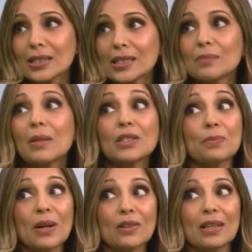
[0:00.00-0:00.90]
It's much
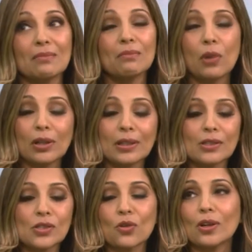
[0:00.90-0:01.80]
better than bought in the
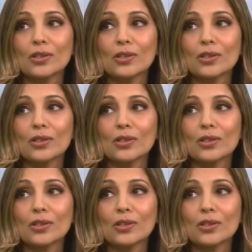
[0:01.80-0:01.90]
store.